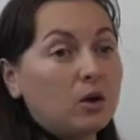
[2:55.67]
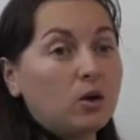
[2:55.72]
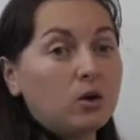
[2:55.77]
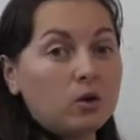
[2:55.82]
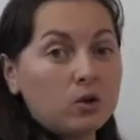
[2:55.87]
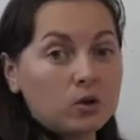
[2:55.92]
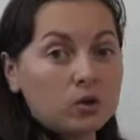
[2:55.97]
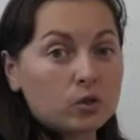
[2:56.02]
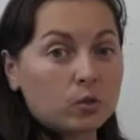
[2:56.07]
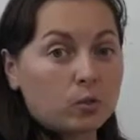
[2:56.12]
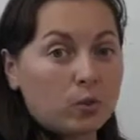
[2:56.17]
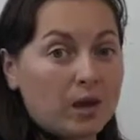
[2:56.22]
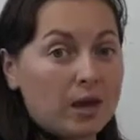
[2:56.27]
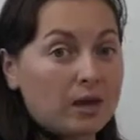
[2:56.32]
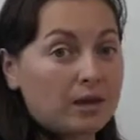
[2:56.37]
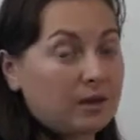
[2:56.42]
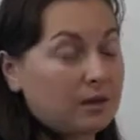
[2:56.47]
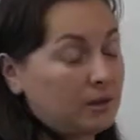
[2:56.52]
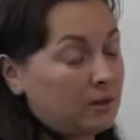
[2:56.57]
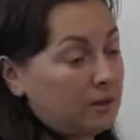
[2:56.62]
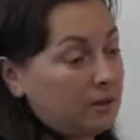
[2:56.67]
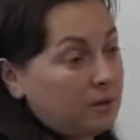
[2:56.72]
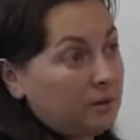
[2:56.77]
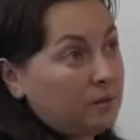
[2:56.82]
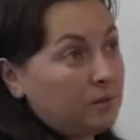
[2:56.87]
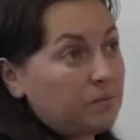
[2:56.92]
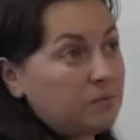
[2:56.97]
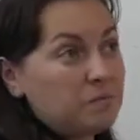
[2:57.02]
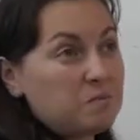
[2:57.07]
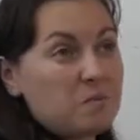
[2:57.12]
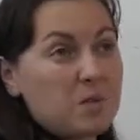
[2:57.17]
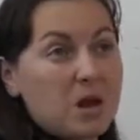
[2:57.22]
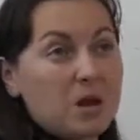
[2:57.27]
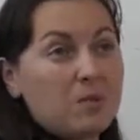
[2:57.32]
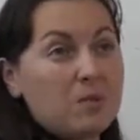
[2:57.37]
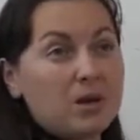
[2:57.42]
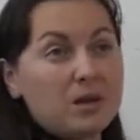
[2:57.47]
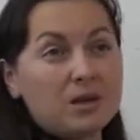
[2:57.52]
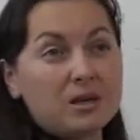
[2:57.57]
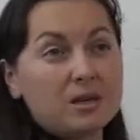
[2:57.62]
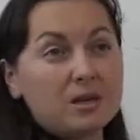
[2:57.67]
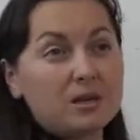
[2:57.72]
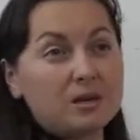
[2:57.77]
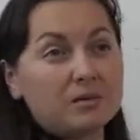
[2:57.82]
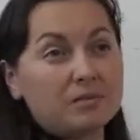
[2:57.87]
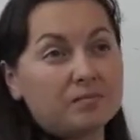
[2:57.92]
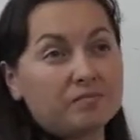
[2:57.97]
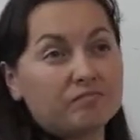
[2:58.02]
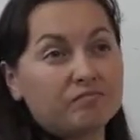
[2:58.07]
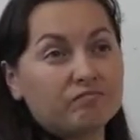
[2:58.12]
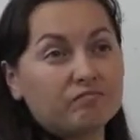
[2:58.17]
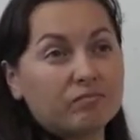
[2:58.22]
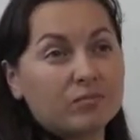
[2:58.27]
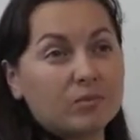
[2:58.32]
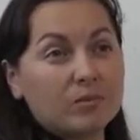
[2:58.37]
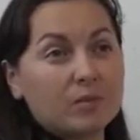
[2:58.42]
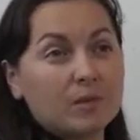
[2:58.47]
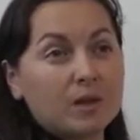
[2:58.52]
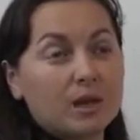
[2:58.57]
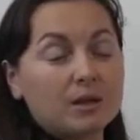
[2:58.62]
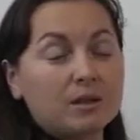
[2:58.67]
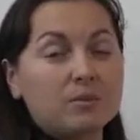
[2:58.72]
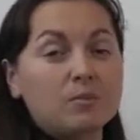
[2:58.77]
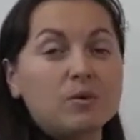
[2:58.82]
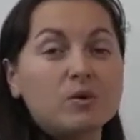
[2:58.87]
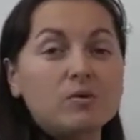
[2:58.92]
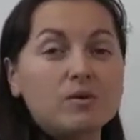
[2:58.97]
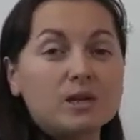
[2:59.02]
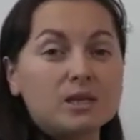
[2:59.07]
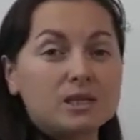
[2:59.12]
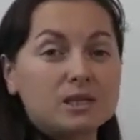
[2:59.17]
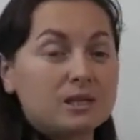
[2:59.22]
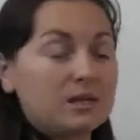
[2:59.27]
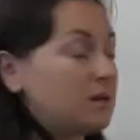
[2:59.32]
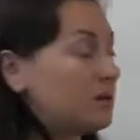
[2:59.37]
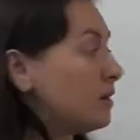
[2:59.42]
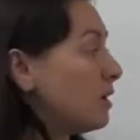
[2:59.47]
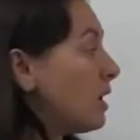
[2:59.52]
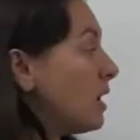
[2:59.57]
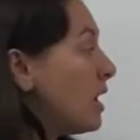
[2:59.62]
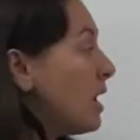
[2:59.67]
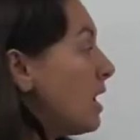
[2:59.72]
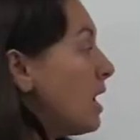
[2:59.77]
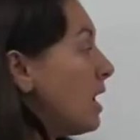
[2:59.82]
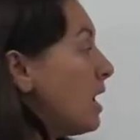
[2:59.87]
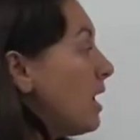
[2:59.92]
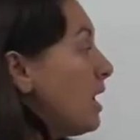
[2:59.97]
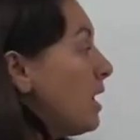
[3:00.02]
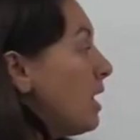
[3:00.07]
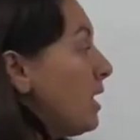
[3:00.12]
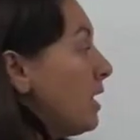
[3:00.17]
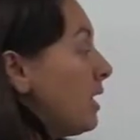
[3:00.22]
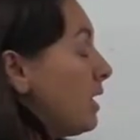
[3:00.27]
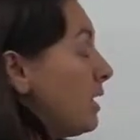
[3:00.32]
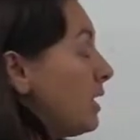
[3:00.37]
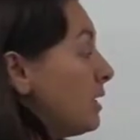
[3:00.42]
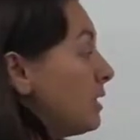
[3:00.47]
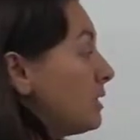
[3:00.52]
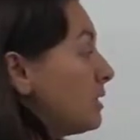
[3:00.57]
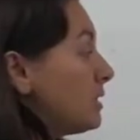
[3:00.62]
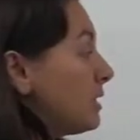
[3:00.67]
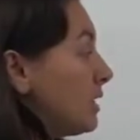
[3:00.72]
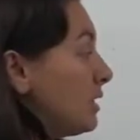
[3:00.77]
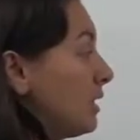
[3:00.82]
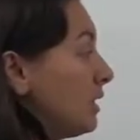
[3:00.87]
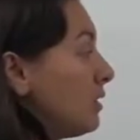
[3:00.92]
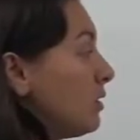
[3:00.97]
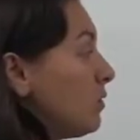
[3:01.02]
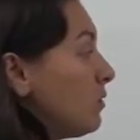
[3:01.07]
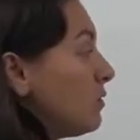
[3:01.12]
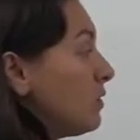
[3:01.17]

earthquake maybe the previous year. And another